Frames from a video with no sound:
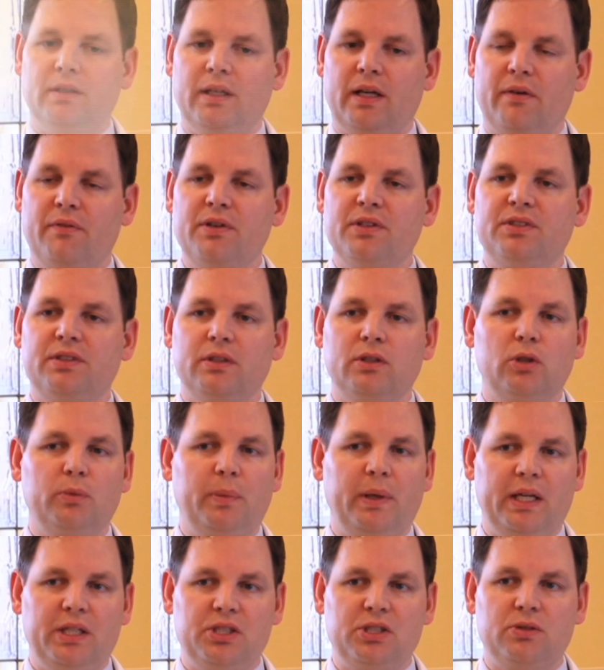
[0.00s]
Every single
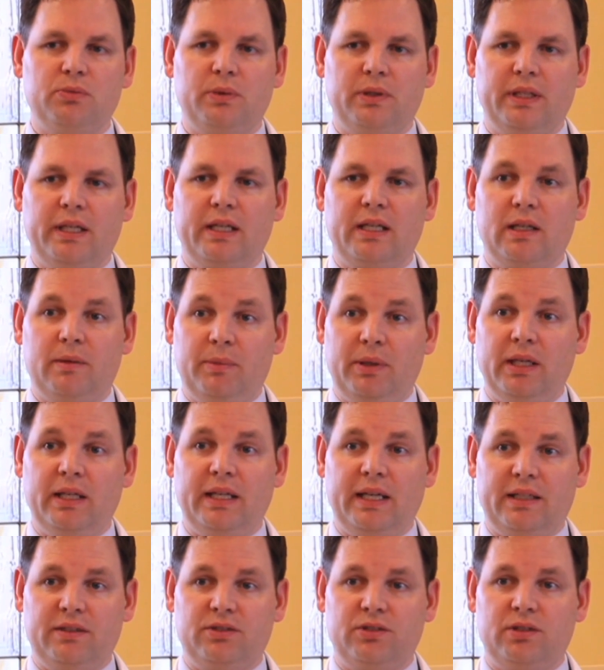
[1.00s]
patient, when they come
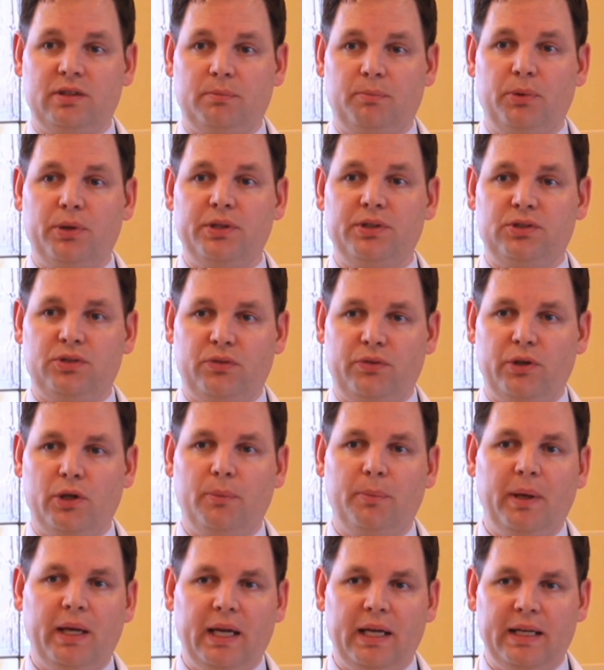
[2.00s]
in, has pretty
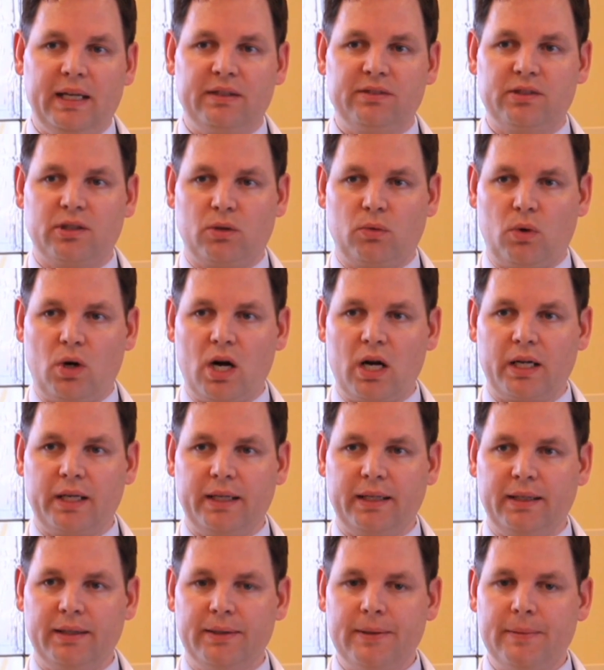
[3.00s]
severe pain as they're
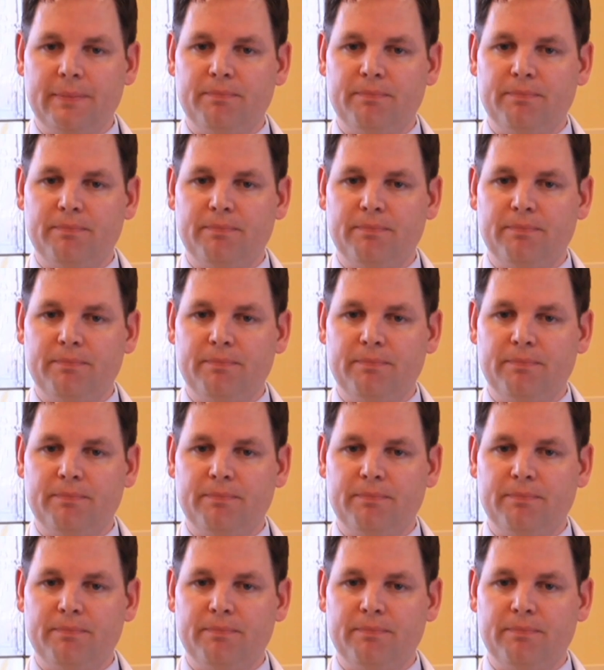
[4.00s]
walking,